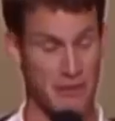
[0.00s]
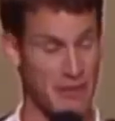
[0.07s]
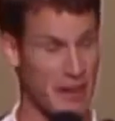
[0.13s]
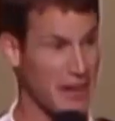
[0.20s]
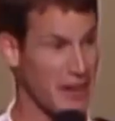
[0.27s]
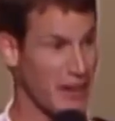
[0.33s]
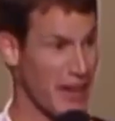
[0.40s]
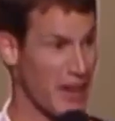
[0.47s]
with a
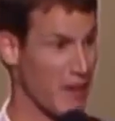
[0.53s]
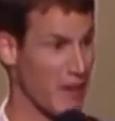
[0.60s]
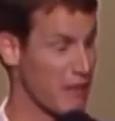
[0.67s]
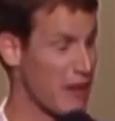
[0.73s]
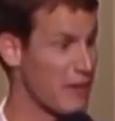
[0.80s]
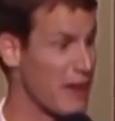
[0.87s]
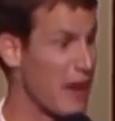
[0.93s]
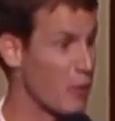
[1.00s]
fingernail,
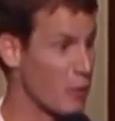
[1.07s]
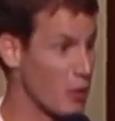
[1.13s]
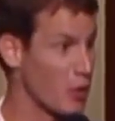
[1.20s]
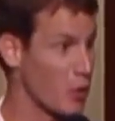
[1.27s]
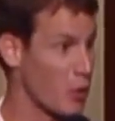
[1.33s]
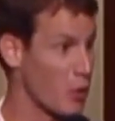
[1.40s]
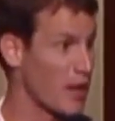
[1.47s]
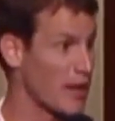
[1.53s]
found out
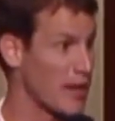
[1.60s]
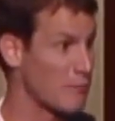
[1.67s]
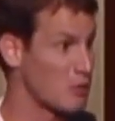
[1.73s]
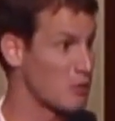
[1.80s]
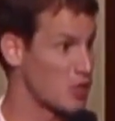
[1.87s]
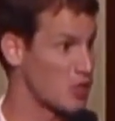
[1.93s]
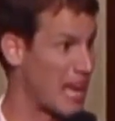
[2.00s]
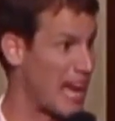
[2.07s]
real quick
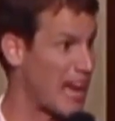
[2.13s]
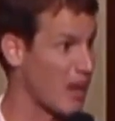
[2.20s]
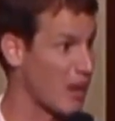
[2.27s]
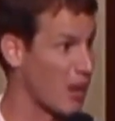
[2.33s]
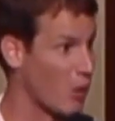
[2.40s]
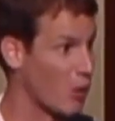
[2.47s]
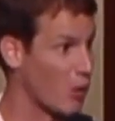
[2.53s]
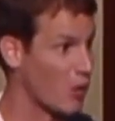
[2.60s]
I'm
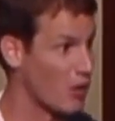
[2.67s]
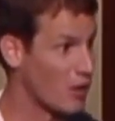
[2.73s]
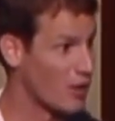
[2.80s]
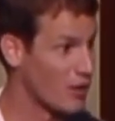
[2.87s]
shallow.